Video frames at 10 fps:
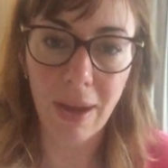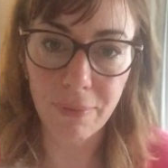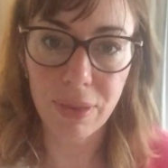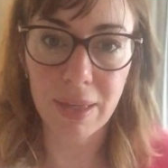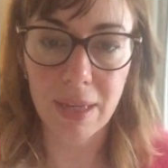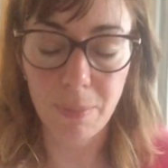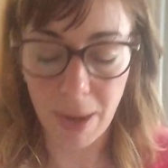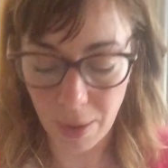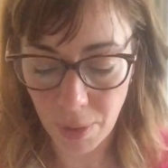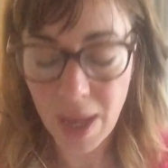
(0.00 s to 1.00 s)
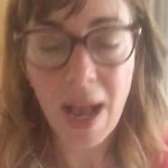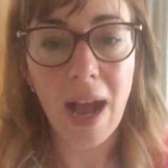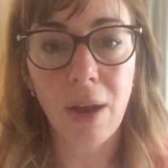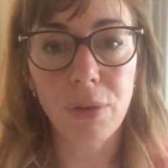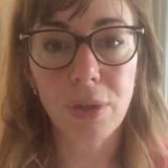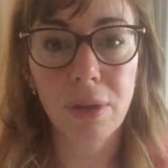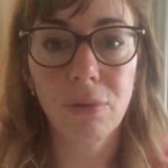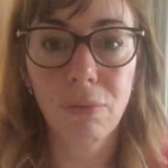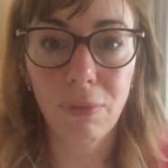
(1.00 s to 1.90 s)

have a think about how you're going to